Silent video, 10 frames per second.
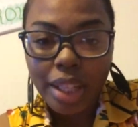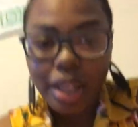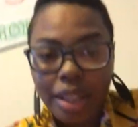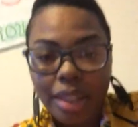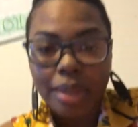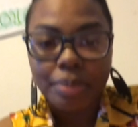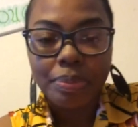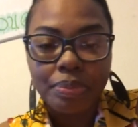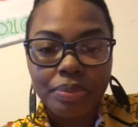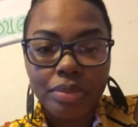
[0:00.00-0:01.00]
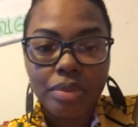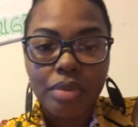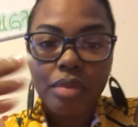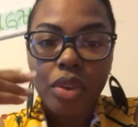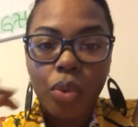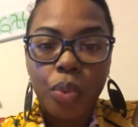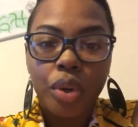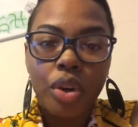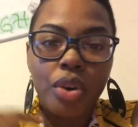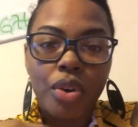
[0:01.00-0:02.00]

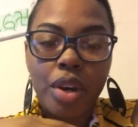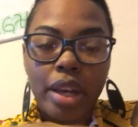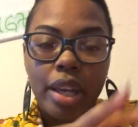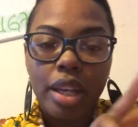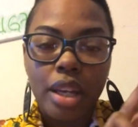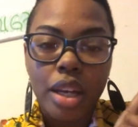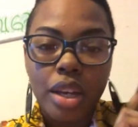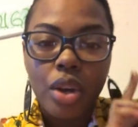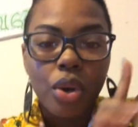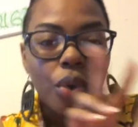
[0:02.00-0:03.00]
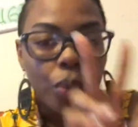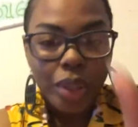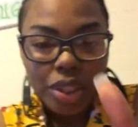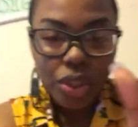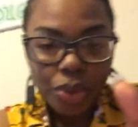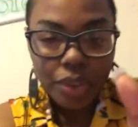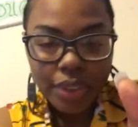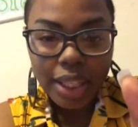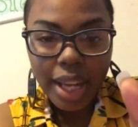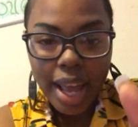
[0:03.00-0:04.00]
We're on week 2 of
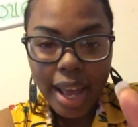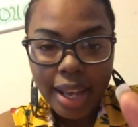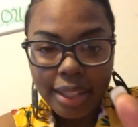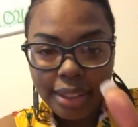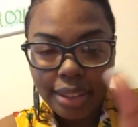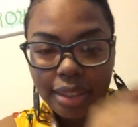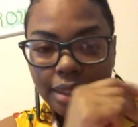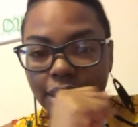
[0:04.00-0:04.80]
class.